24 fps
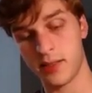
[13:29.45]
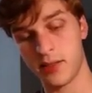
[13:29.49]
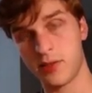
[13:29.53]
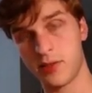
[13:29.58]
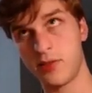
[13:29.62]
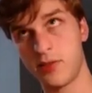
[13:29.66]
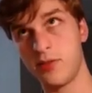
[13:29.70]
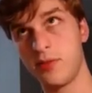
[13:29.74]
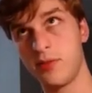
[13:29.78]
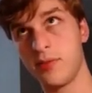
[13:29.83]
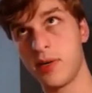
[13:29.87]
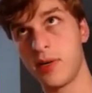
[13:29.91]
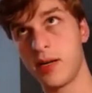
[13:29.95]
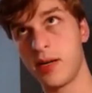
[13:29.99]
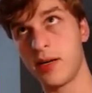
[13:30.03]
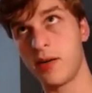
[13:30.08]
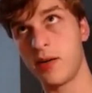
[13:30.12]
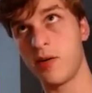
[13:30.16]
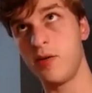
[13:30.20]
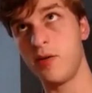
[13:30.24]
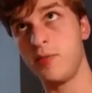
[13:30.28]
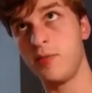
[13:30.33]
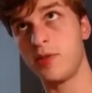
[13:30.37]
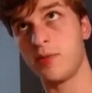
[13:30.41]
to my
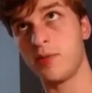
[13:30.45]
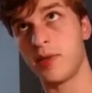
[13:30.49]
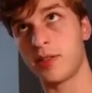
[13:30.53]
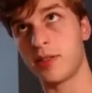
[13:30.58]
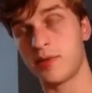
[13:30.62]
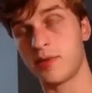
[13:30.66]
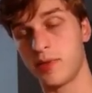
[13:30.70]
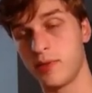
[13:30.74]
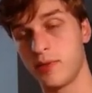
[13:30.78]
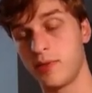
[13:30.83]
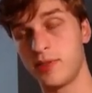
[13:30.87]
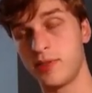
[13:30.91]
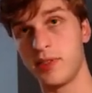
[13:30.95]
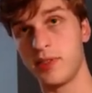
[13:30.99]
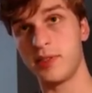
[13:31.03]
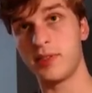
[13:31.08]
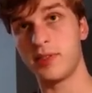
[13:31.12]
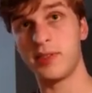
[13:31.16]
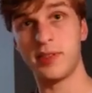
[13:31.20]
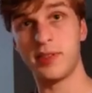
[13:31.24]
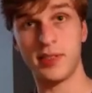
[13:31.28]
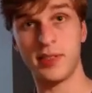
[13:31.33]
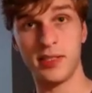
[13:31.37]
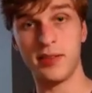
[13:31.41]
home directory, which
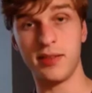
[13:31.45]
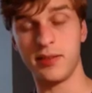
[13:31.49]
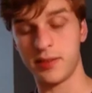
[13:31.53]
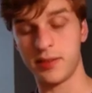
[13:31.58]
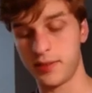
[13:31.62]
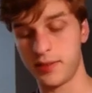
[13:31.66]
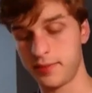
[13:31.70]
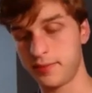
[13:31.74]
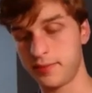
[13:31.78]
is tilde.